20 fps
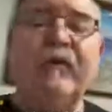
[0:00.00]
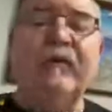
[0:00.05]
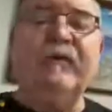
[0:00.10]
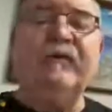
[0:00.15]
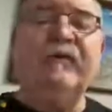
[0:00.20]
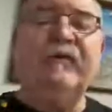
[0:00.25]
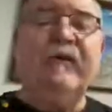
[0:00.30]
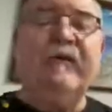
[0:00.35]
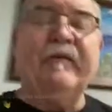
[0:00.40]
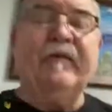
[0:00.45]
than
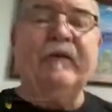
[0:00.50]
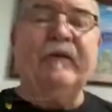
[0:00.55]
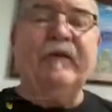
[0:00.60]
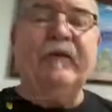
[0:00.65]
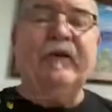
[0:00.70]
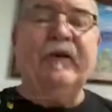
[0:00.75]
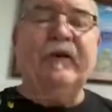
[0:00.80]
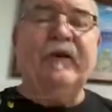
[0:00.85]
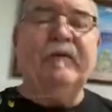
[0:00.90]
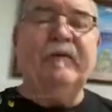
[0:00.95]
7
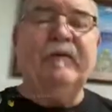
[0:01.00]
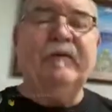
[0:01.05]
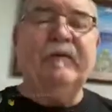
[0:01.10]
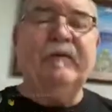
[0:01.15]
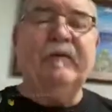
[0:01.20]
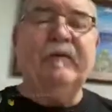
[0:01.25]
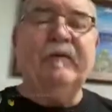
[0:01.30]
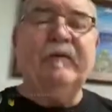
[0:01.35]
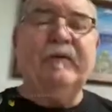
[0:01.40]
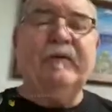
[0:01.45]
foot.
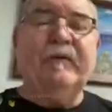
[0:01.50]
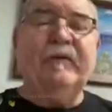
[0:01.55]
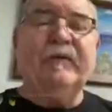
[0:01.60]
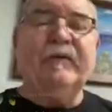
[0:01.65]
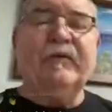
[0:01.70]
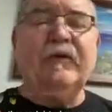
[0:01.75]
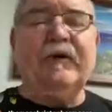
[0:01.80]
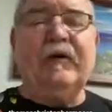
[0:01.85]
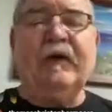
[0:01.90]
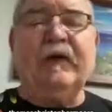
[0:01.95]

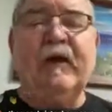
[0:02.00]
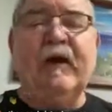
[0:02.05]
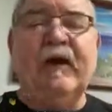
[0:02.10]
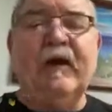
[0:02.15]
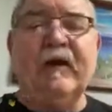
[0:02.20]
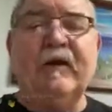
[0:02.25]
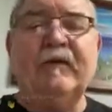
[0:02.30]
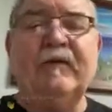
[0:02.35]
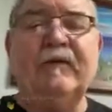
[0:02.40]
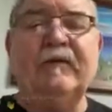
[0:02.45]
Sure, you
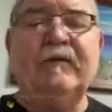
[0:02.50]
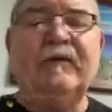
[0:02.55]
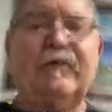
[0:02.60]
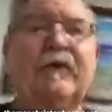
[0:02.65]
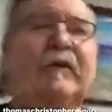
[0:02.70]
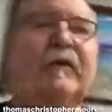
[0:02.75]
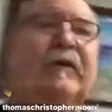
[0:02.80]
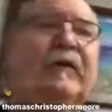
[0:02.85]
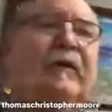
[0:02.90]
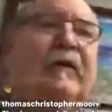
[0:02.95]
can.
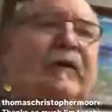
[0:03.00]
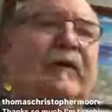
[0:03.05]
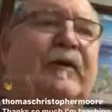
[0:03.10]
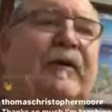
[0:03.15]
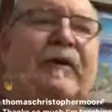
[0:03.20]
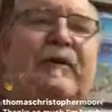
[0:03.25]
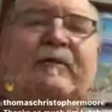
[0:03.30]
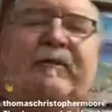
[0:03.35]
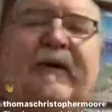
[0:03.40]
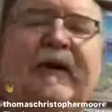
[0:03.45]
You
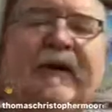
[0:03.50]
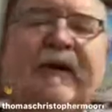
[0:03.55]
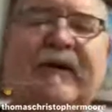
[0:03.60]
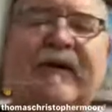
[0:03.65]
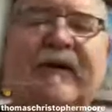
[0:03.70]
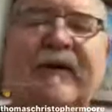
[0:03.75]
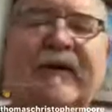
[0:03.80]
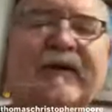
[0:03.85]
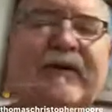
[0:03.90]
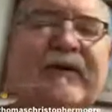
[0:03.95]
can paddle
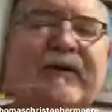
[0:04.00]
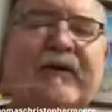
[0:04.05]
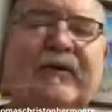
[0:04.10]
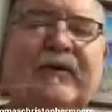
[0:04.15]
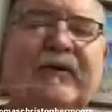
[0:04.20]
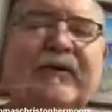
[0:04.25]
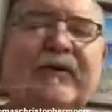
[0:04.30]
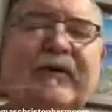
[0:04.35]
out on a cool